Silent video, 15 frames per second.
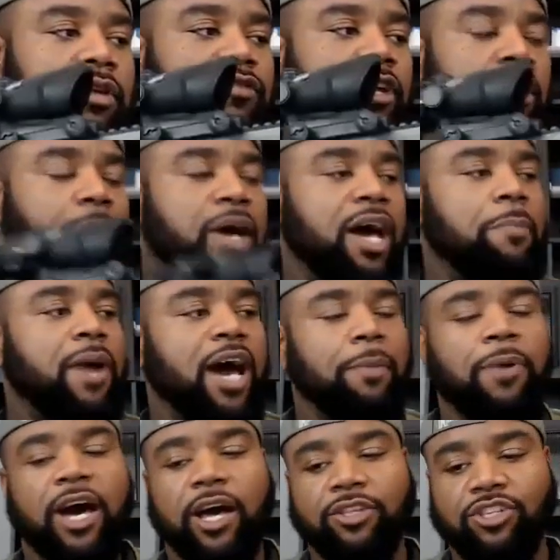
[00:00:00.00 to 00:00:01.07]
if you're going to buy a
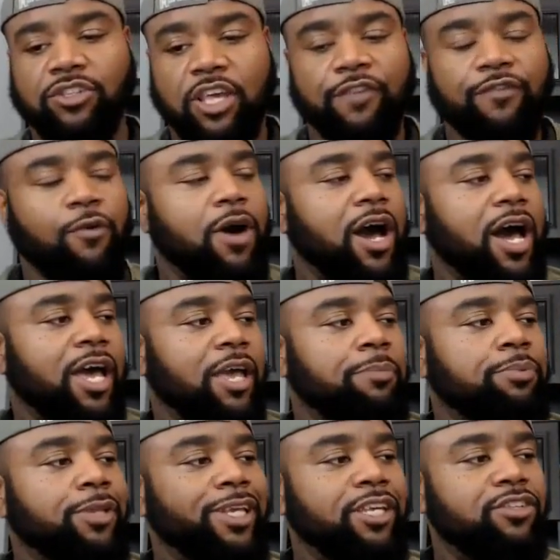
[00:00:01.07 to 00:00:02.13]
bipod, just FYI,
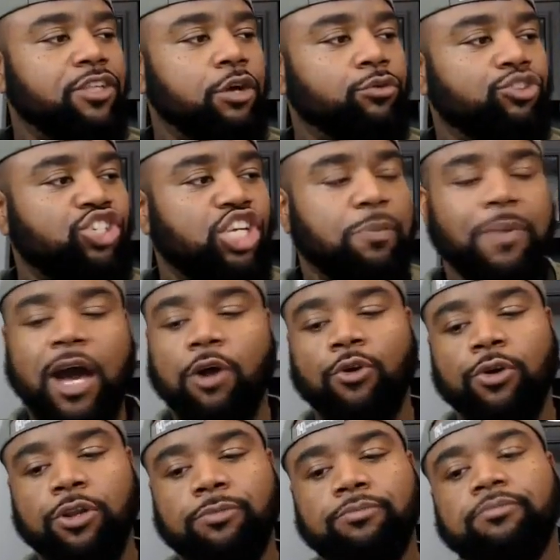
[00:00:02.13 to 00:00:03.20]
please don't cheap out
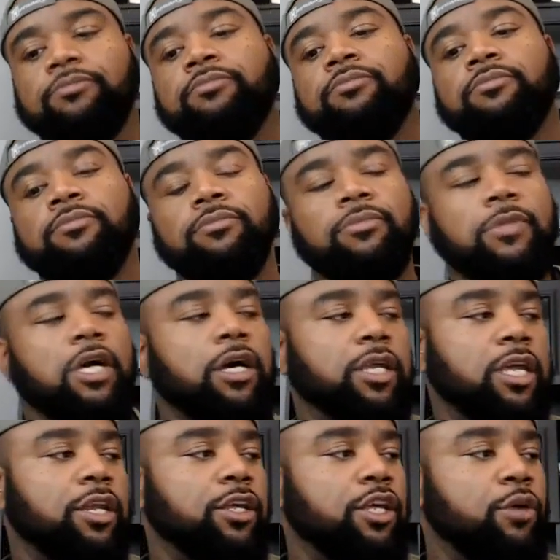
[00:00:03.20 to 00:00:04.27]
on them.
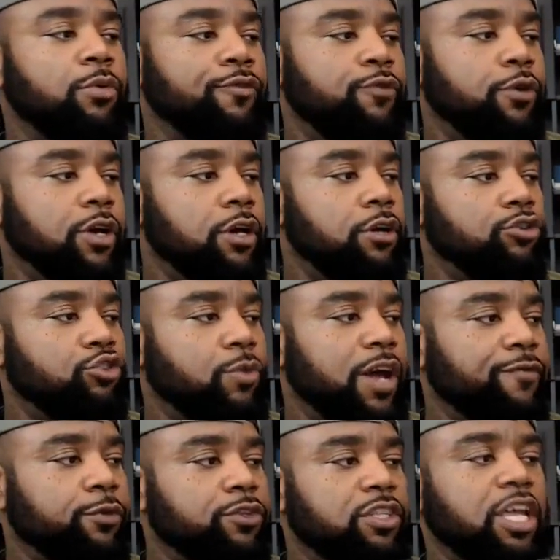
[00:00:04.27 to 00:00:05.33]
Get a good one for it can hold your
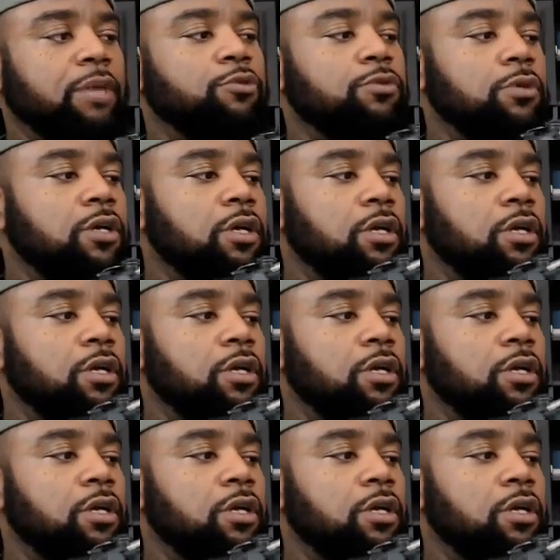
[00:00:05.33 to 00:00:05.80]
rifle stable.